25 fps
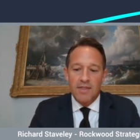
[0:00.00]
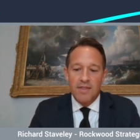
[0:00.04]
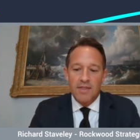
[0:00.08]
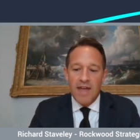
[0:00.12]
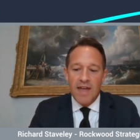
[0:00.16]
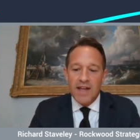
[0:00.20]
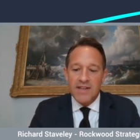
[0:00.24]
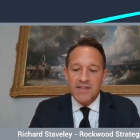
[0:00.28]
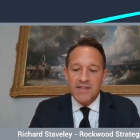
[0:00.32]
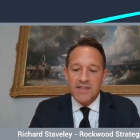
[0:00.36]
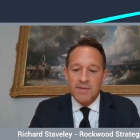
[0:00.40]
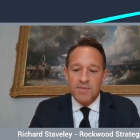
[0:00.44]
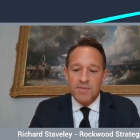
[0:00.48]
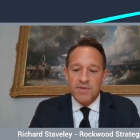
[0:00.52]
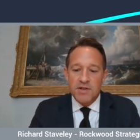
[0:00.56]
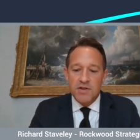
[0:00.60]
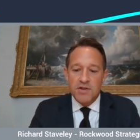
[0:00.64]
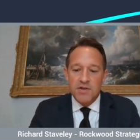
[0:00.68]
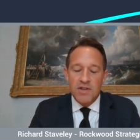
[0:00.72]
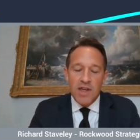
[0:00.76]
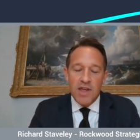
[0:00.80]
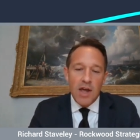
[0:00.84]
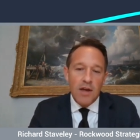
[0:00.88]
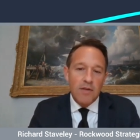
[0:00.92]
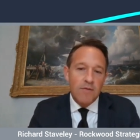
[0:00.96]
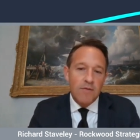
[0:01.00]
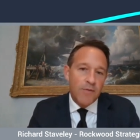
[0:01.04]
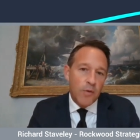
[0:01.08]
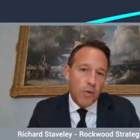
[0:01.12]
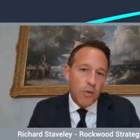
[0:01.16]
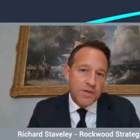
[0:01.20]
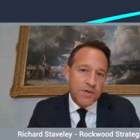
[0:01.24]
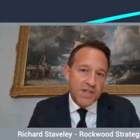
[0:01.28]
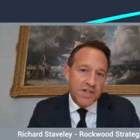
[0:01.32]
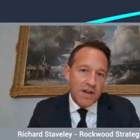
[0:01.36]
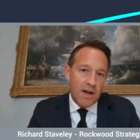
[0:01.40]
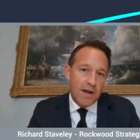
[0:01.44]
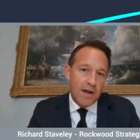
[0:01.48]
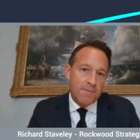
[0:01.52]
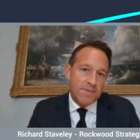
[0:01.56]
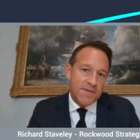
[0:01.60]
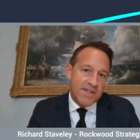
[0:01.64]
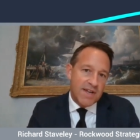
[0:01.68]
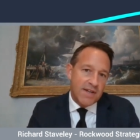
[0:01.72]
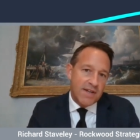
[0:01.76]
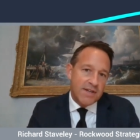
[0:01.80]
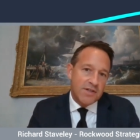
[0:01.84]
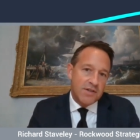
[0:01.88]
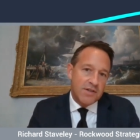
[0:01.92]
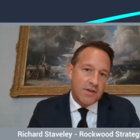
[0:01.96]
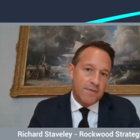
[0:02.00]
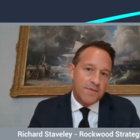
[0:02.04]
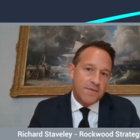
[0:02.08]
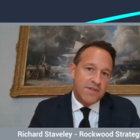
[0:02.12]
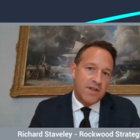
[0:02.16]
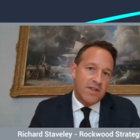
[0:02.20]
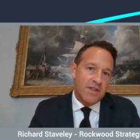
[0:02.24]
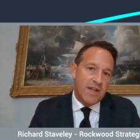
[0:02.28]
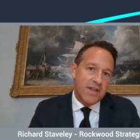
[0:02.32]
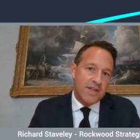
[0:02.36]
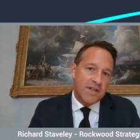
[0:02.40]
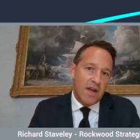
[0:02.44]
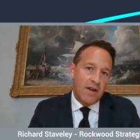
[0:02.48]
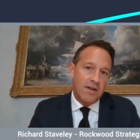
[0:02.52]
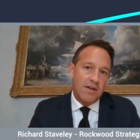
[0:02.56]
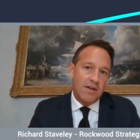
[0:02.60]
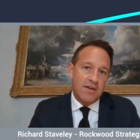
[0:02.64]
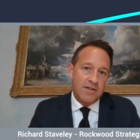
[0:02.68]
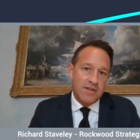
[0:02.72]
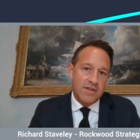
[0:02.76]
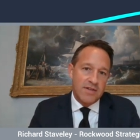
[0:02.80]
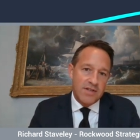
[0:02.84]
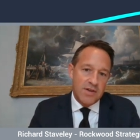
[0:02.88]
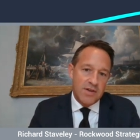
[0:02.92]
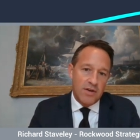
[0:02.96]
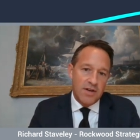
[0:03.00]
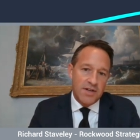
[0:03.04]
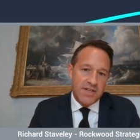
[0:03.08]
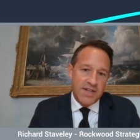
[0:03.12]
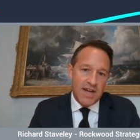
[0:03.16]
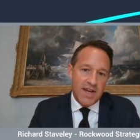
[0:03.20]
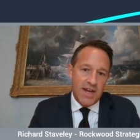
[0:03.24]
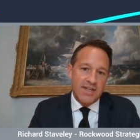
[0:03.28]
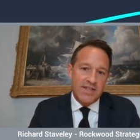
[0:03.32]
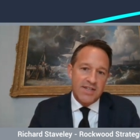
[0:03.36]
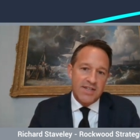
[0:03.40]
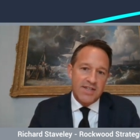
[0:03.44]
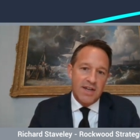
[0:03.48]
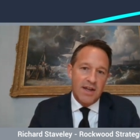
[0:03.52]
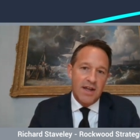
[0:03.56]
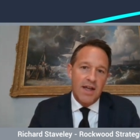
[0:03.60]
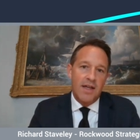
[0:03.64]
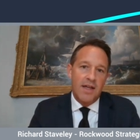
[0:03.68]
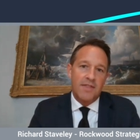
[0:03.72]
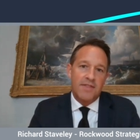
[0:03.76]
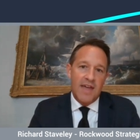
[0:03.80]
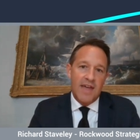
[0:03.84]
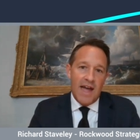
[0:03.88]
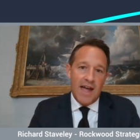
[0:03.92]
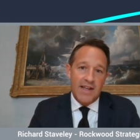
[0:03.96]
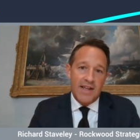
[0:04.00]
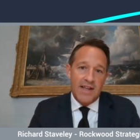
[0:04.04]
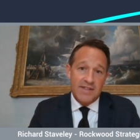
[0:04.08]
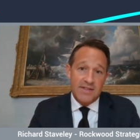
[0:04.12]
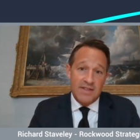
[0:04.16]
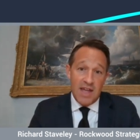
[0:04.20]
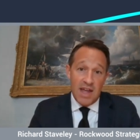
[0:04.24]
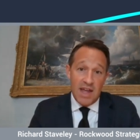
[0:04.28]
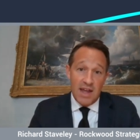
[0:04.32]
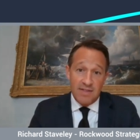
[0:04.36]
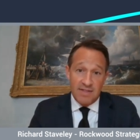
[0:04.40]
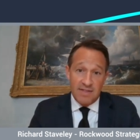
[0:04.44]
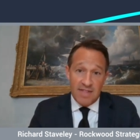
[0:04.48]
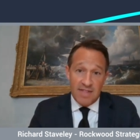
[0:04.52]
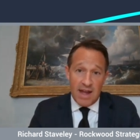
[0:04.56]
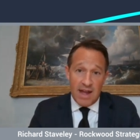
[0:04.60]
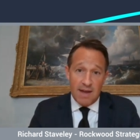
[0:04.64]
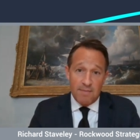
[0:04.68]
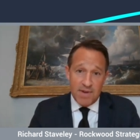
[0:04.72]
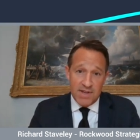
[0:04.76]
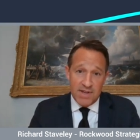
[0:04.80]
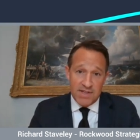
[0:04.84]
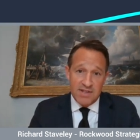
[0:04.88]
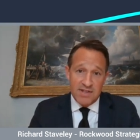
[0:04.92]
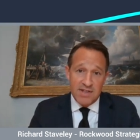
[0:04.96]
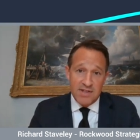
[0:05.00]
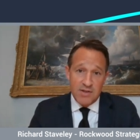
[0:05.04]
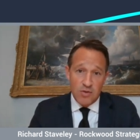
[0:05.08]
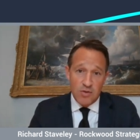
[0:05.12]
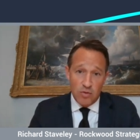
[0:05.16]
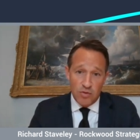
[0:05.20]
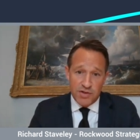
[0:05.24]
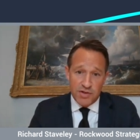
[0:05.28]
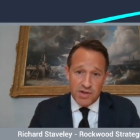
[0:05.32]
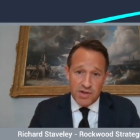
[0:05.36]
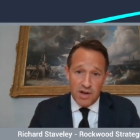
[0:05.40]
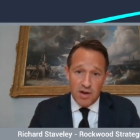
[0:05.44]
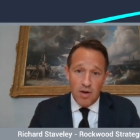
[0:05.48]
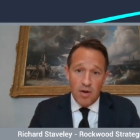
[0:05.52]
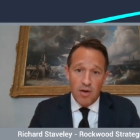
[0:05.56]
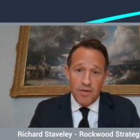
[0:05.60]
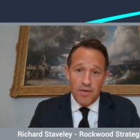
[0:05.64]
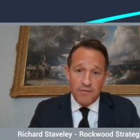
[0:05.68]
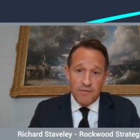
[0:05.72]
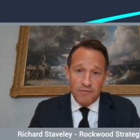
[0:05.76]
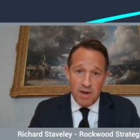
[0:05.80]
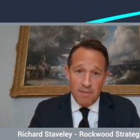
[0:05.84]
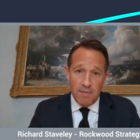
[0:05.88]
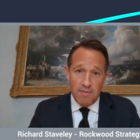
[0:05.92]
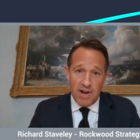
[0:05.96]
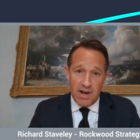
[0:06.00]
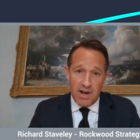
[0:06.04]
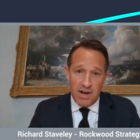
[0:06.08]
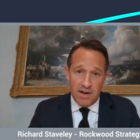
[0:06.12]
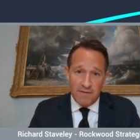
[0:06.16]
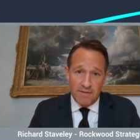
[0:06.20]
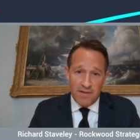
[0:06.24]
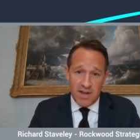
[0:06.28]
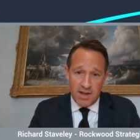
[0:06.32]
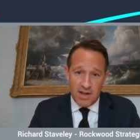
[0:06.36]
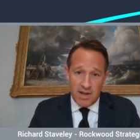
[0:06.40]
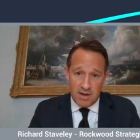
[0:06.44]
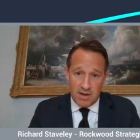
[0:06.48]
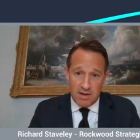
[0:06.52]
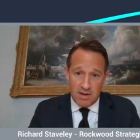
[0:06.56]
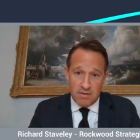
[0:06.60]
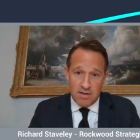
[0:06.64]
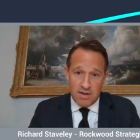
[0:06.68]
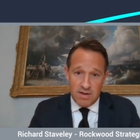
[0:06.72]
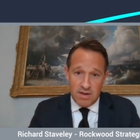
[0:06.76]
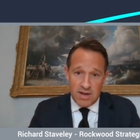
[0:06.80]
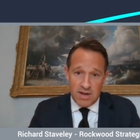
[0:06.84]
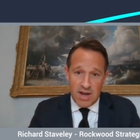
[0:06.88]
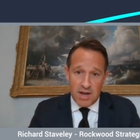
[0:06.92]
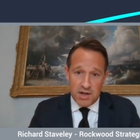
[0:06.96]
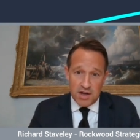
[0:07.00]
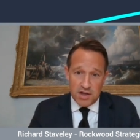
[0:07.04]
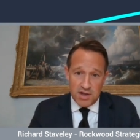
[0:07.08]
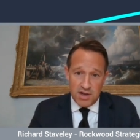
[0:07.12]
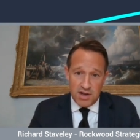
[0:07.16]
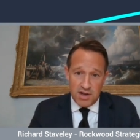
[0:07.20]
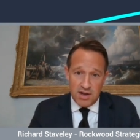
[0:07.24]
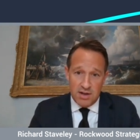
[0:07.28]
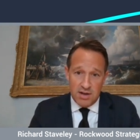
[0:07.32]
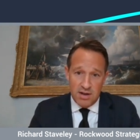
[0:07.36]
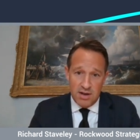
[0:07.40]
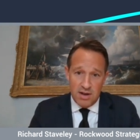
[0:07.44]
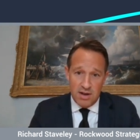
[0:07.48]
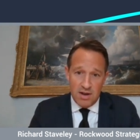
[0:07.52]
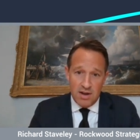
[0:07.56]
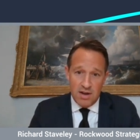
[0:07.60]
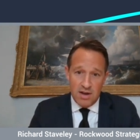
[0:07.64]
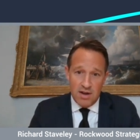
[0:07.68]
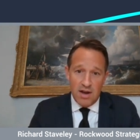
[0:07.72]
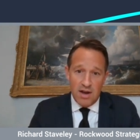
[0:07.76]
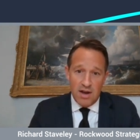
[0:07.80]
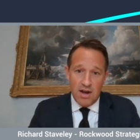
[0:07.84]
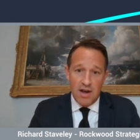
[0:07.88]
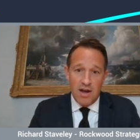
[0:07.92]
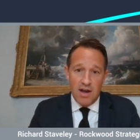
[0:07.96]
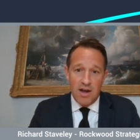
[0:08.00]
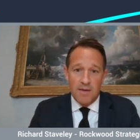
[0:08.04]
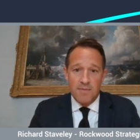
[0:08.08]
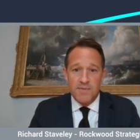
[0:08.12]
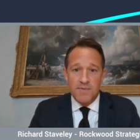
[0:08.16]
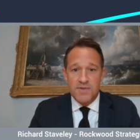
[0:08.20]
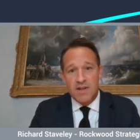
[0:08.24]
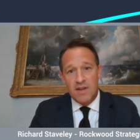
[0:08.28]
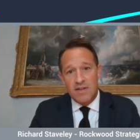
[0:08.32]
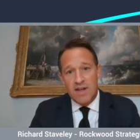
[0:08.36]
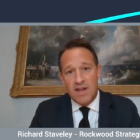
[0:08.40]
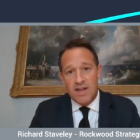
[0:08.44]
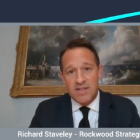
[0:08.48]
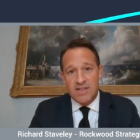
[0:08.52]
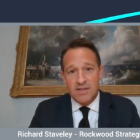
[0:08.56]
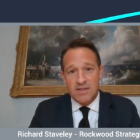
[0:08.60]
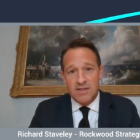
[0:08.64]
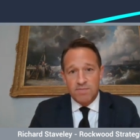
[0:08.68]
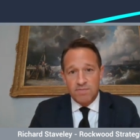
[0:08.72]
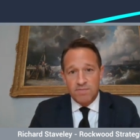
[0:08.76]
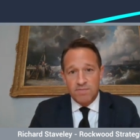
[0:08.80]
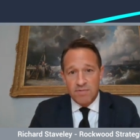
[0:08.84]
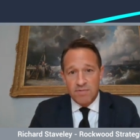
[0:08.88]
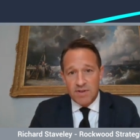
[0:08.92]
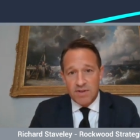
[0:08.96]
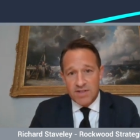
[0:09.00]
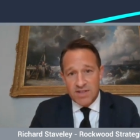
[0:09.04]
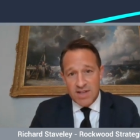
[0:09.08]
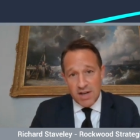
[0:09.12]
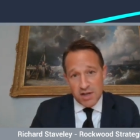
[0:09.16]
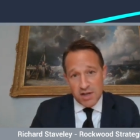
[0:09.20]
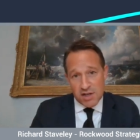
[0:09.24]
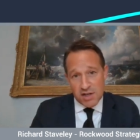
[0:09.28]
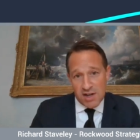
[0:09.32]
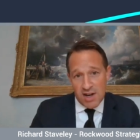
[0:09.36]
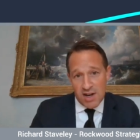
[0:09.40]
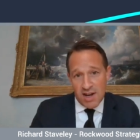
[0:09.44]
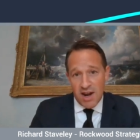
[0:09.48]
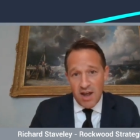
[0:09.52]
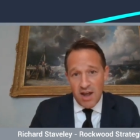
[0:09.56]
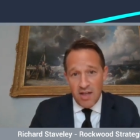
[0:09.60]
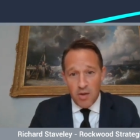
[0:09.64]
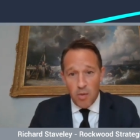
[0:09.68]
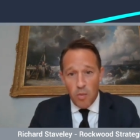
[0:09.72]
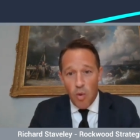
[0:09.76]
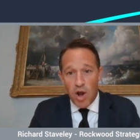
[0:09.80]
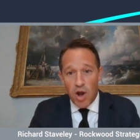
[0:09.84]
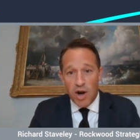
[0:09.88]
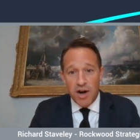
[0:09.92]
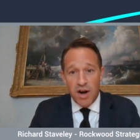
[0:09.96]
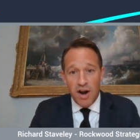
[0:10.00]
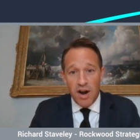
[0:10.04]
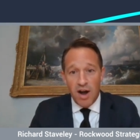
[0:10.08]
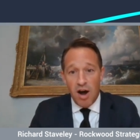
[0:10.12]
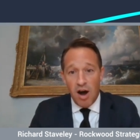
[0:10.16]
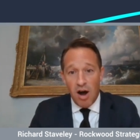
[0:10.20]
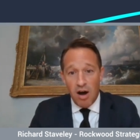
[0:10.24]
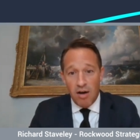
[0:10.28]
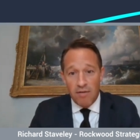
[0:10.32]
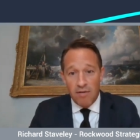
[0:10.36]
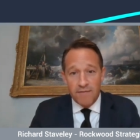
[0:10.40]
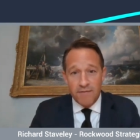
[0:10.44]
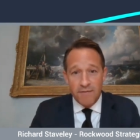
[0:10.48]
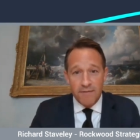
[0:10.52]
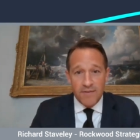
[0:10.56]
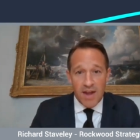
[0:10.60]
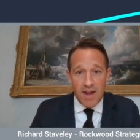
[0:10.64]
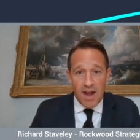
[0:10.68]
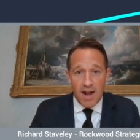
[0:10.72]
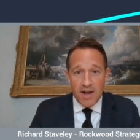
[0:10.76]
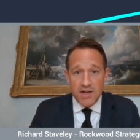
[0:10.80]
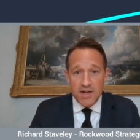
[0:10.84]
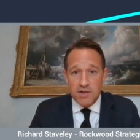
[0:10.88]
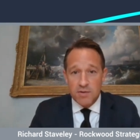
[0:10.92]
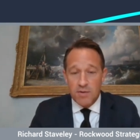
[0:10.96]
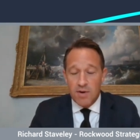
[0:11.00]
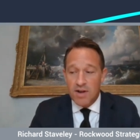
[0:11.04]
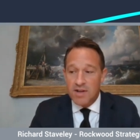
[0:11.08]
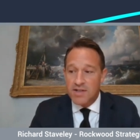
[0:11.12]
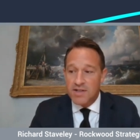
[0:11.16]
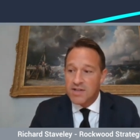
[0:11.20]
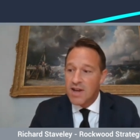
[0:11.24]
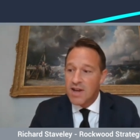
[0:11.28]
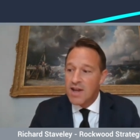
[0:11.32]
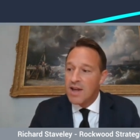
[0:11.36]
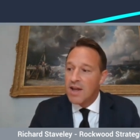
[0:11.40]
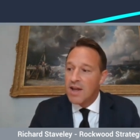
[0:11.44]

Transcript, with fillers: That subsidiary they own 49% of, so they don't consolidate it. That business has also got 3 million of cash in it. So that's essentially another 1.5 of cash to us.